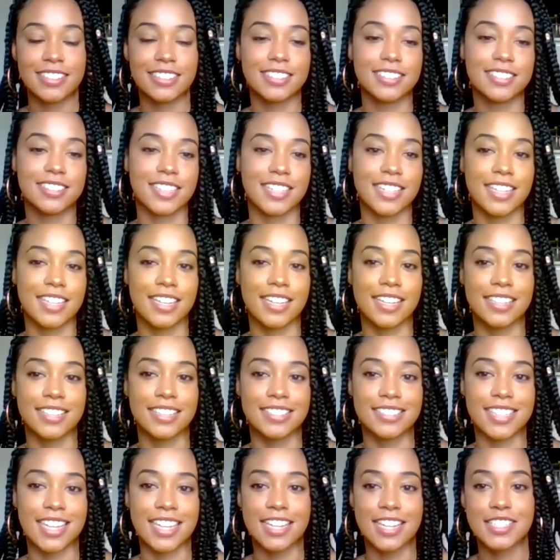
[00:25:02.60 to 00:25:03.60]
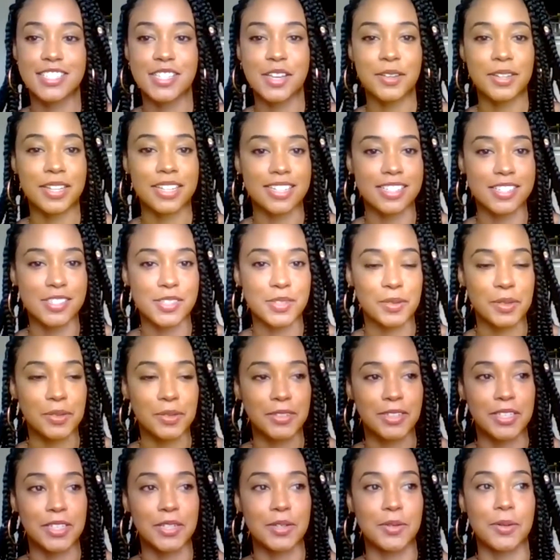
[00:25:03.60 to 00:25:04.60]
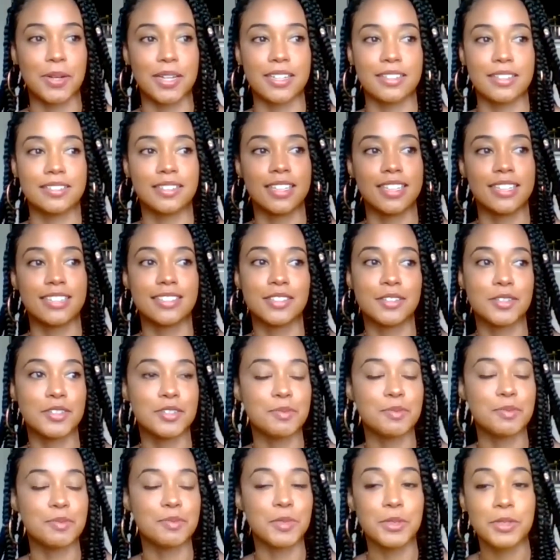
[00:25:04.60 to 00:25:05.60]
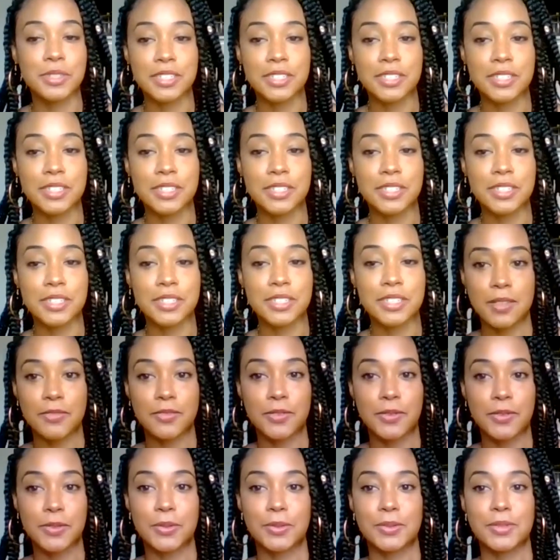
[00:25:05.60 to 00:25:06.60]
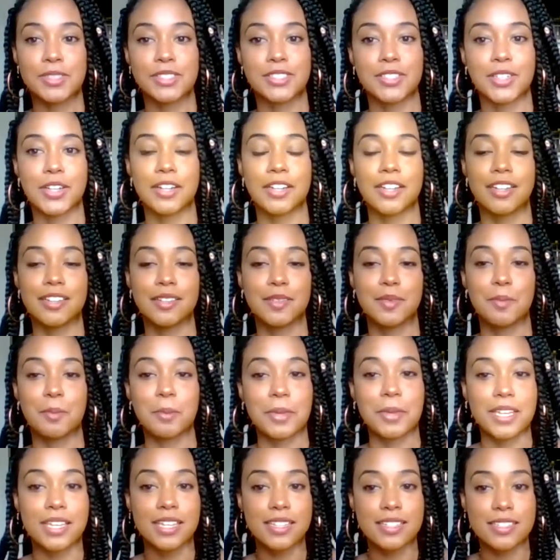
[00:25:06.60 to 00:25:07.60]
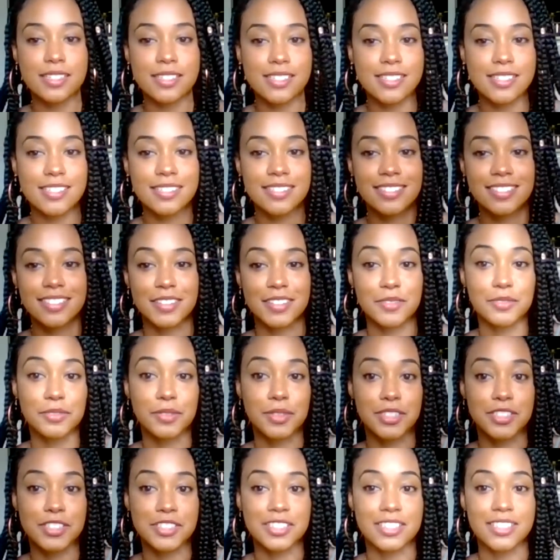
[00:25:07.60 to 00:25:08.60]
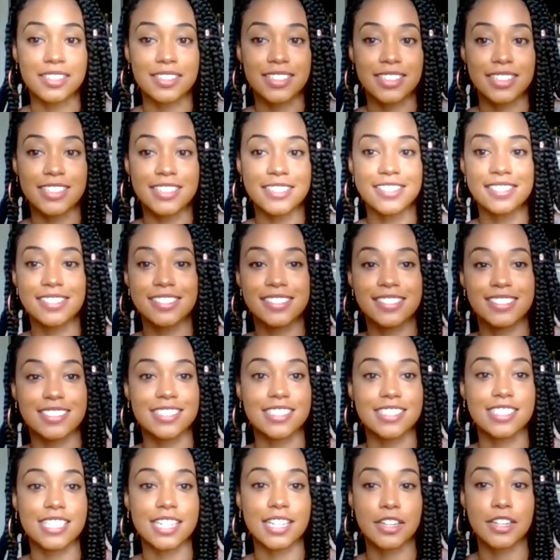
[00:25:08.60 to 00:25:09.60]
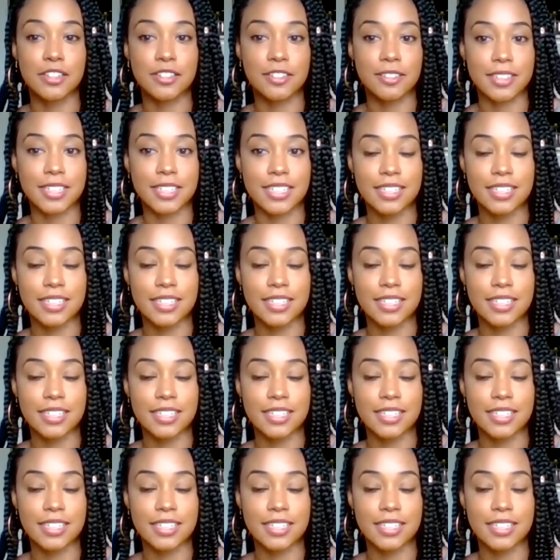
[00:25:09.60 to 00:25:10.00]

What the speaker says: And I guess I'll get into it really quick. Like those mucus forming foods are meat, unfortunately, dairy,